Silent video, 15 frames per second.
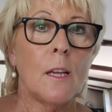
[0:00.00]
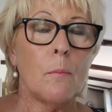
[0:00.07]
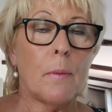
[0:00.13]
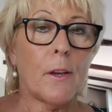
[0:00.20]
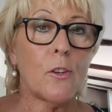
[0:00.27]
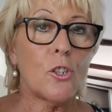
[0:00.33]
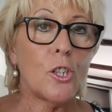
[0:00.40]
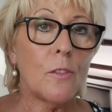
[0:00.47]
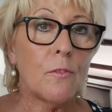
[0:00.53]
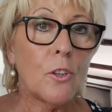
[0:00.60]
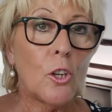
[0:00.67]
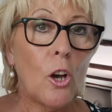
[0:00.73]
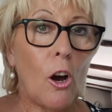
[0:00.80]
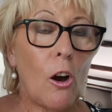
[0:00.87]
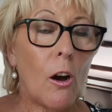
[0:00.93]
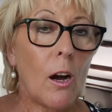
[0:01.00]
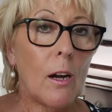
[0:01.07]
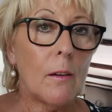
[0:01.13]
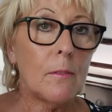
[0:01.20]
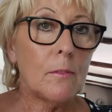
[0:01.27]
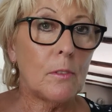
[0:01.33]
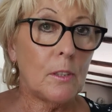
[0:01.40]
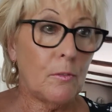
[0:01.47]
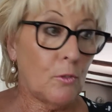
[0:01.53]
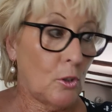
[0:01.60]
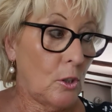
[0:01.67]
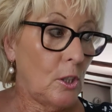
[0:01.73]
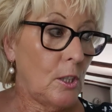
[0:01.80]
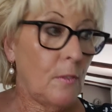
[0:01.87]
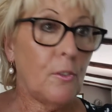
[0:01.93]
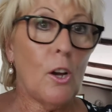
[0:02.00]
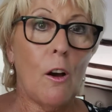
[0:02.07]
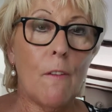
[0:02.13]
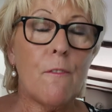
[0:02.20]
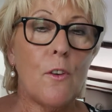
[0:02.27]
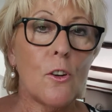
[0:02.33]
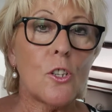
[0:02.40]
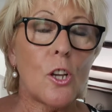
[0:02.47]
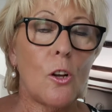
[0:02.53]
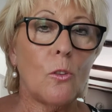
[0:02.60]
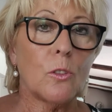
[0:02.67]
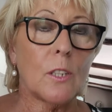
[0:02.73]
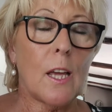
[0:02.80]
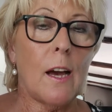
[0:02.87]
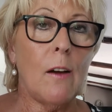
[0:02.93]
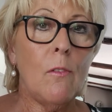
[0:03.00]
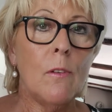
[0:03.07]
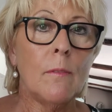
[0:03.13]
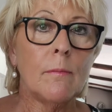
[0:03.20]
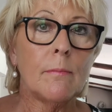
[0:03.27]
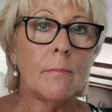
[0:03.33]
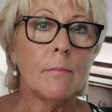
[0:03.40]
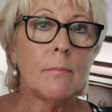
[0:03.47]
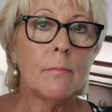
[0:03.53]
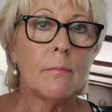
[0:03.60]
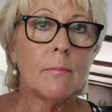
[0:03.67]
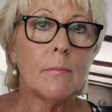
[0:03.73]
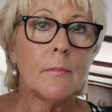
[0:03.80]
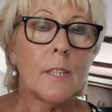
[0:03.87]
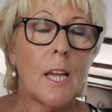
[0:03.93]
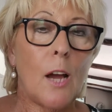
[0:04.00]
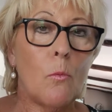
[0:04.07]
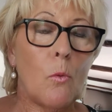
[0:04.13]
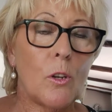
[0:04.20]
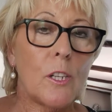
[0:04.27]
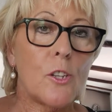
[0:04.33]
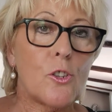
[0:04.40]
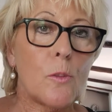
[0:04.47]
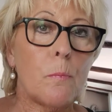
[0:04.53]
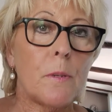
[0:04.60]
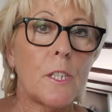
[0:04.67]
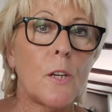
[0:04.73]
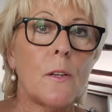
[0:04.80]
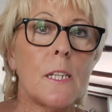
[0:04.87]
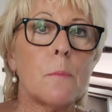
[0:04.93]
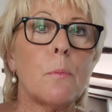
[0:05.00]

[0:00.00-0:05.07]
Because you've got a foothold now, and what you should be doing is